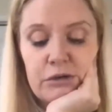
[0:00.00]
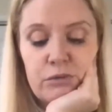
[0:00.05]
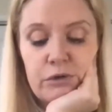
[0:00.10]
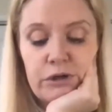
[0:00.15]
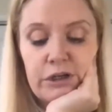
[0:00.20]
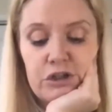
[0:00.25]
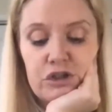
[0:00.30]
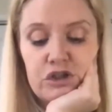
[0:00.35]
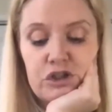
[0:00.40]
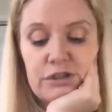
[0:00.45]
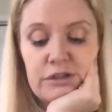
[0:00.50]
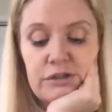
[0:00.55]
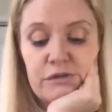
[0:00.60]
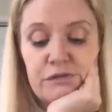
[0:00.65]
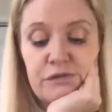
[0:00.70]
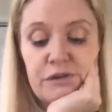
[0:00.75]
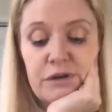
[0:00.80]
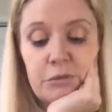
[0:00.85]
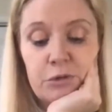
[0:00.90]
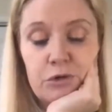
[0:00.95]
which is
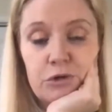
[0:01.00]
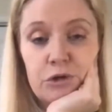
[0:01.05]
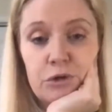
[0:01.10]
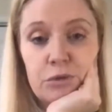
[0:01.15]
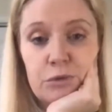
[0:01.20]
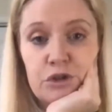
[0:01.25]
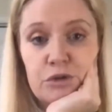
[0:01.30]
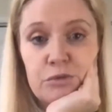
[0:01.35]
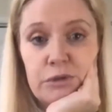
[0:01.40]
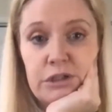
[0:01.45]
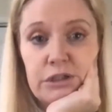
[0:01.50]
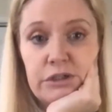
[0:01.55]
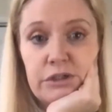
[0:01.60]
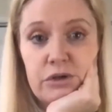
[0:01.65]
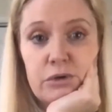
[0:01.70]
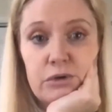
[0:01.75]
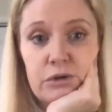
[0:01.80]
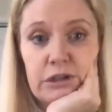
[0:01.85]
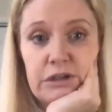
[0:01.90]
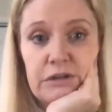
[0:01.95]
ephemeral, which means it
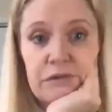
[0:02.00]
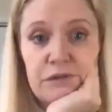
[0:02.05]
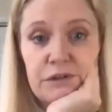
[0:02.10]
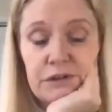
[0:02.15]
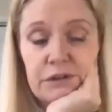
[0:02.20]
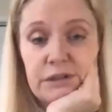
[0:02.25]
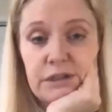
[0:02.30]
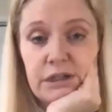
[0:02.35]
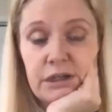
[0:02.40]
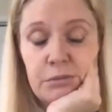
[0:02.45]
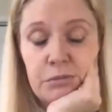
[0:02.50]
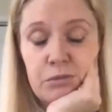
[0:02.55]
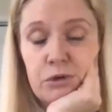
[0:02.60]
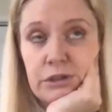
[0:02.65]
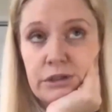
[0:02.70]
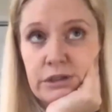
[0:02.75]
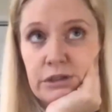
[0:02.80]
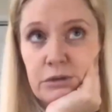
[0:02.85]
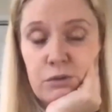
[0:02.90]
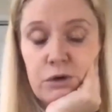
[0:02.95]
only fills up
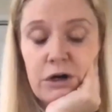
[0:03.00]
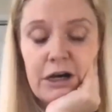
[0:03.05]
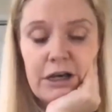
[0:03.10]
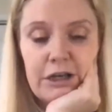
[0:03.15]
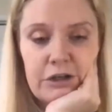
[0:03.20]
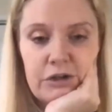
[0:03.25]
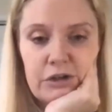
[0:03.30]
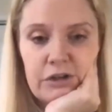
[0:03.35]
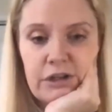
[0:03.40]
once in a while,